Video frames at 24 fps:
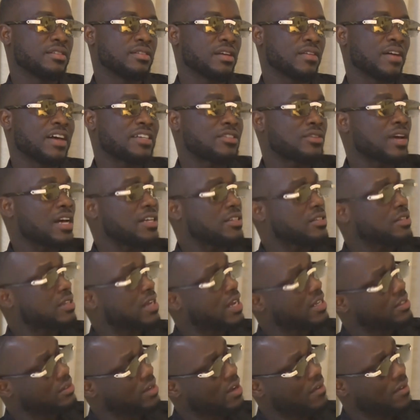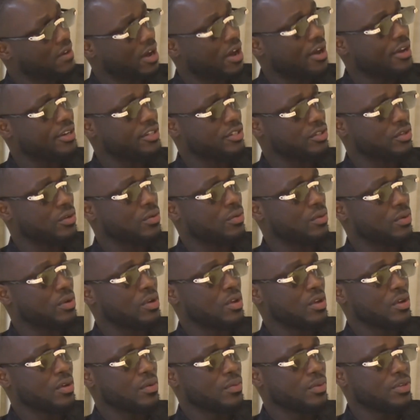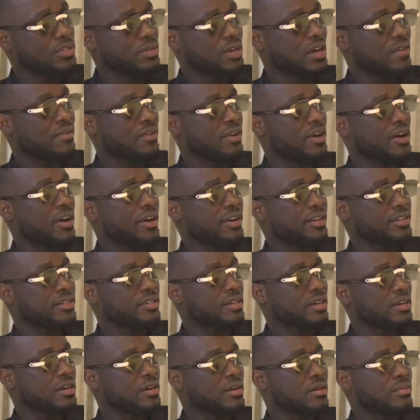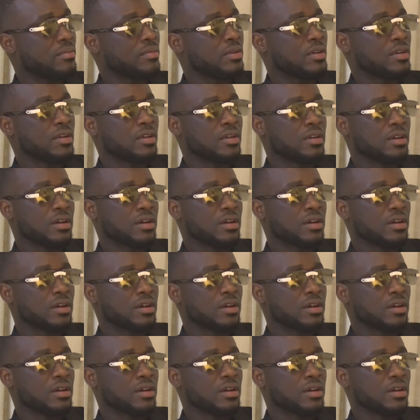stuff. I, I, I still have an artist though. We still have an artist. Oh, um, okay.